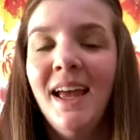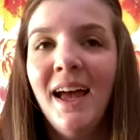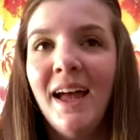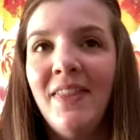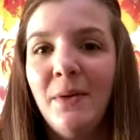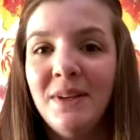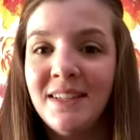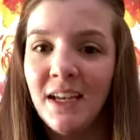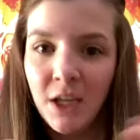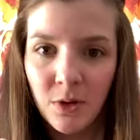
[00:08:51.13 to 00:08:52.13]
And then we'd
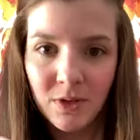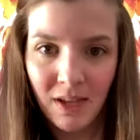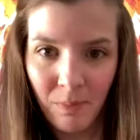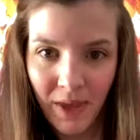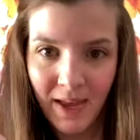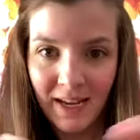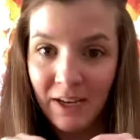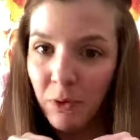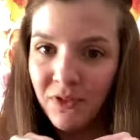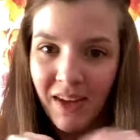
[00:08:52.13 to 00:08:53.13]
say, Hugh, say pig, and he
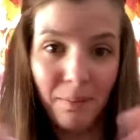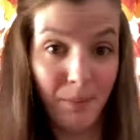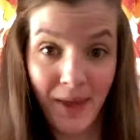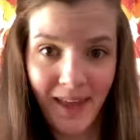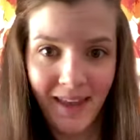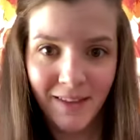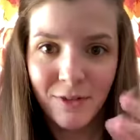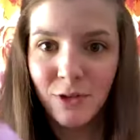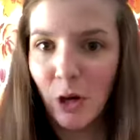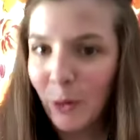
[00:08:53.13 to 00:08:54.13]
would say pig.
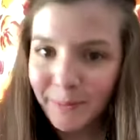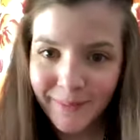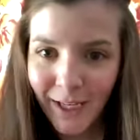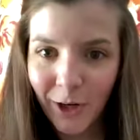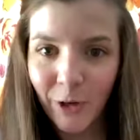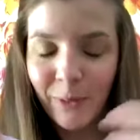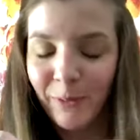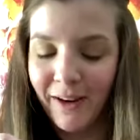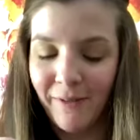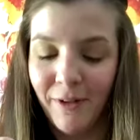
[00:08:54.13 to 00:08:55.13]
So, you know,
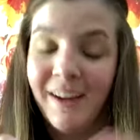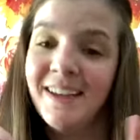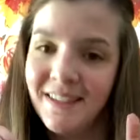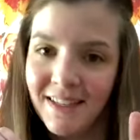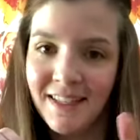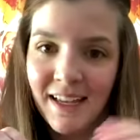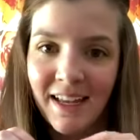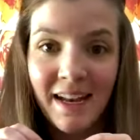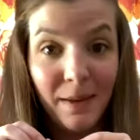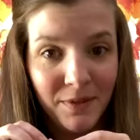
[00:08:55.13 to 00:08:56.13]
whatever. He says the
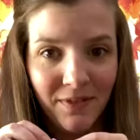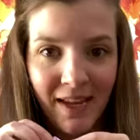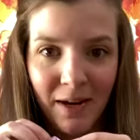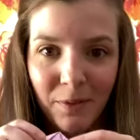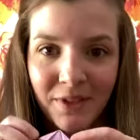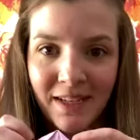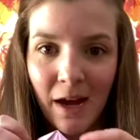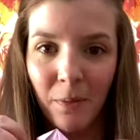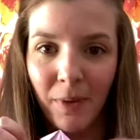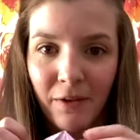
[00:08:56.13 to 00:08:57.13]
names of the animals
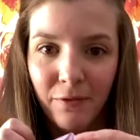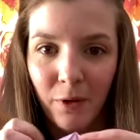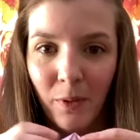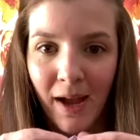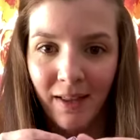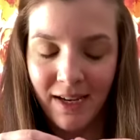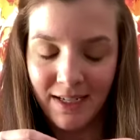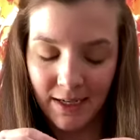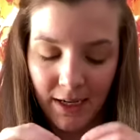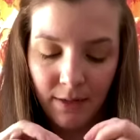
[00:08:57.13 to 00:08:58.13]
now, but for a while he
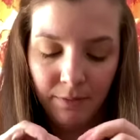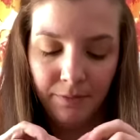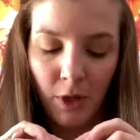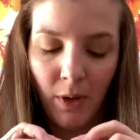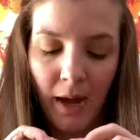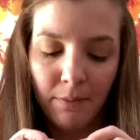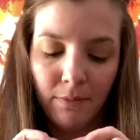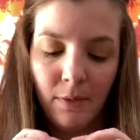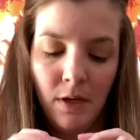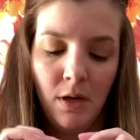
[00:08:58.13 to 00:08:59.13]
didn't. Okay,
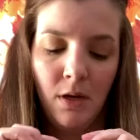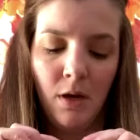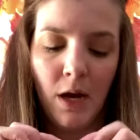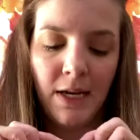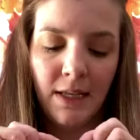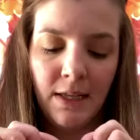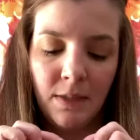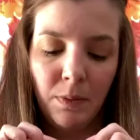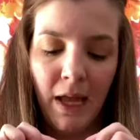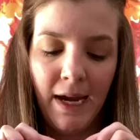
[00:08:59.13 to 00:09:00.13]
I did this
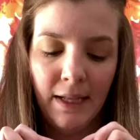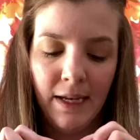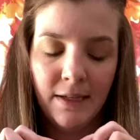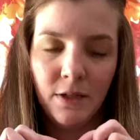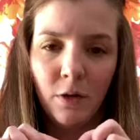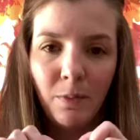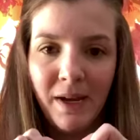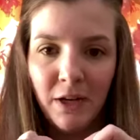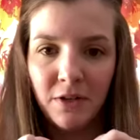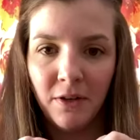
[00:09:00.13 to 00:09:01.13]
blindly, so my
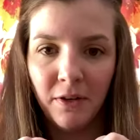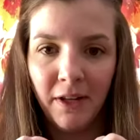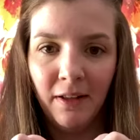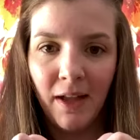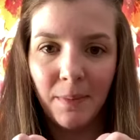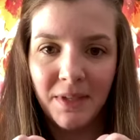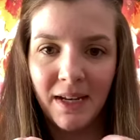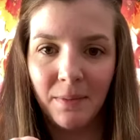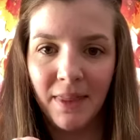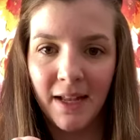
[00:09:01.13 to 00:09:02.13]
ears are a little lopsided,
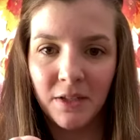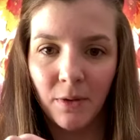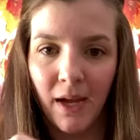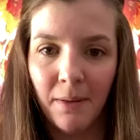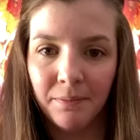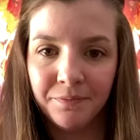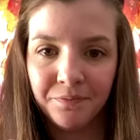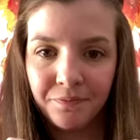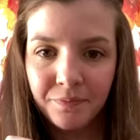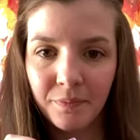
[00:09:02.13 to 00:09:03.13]
but that's okay.
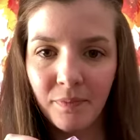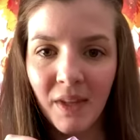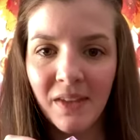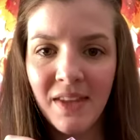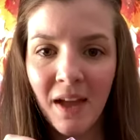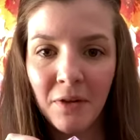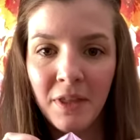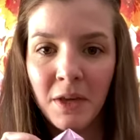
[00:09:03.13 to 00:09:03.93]
The other thing you